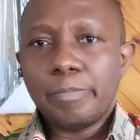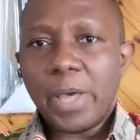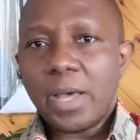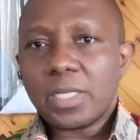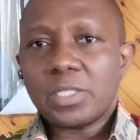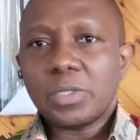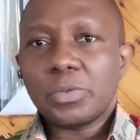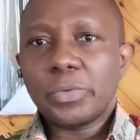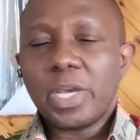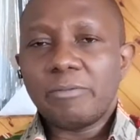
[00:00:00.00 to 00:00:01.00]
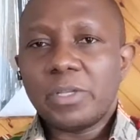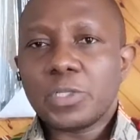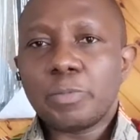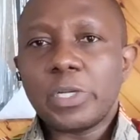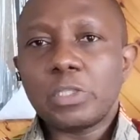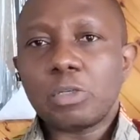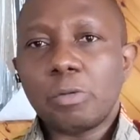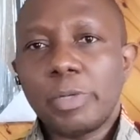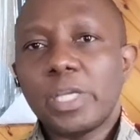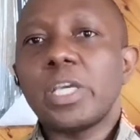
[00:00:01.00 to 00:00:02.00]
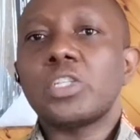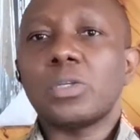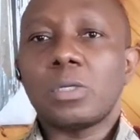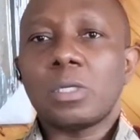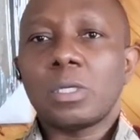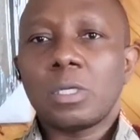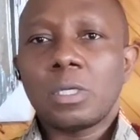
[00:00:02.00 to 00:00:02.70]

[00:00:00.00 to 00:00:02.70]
but we have the spiritual obligation